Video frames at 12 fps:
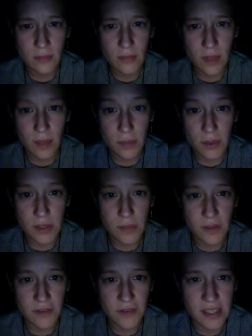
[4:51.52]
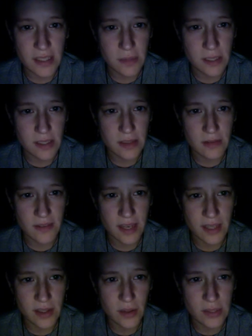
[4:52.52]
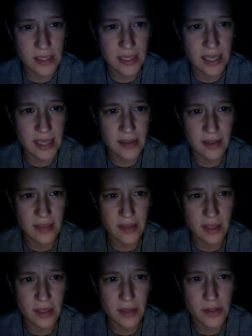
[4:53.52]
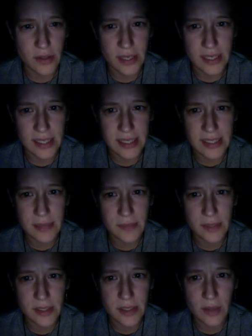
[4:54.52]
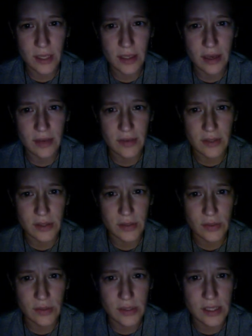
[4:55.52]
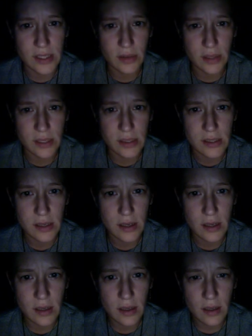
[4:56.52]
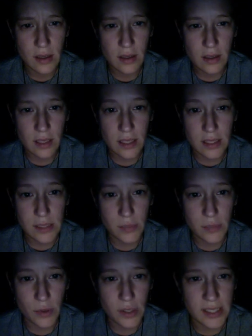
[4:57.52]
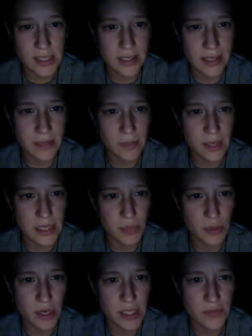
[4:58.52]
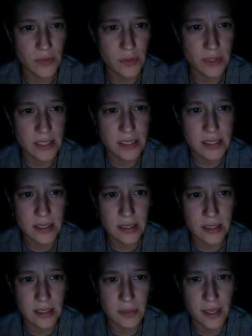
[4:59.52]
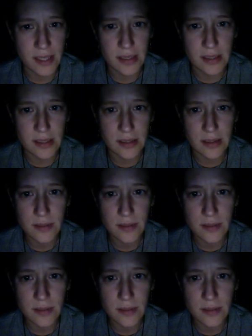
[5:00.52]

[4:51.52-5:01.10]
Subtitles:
I burned my face a bit, in fact, holding the candle ever closer in an attempt to uncover the door's secrets. At this point I declared my enterprise fruitless and abandoned it.